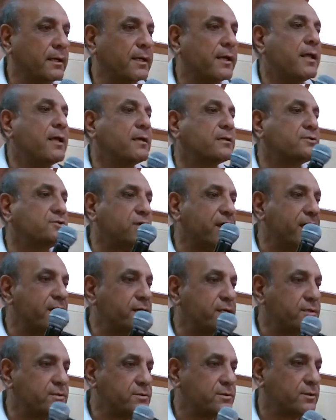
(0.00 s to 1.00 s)
Greek
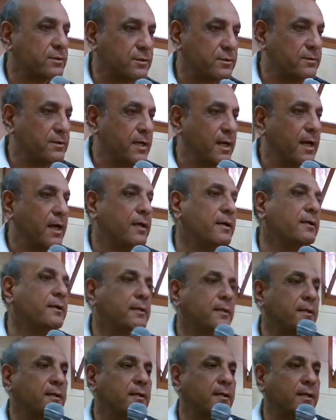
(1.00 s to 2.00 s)
church, or
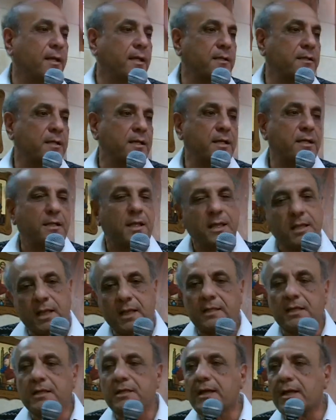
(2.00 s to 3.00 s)

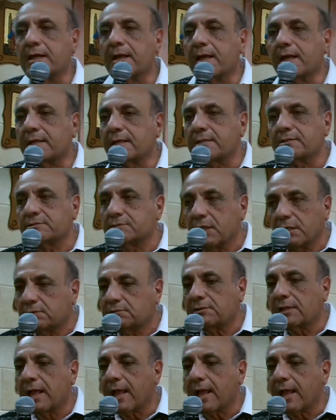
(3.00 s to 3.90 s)
it is not.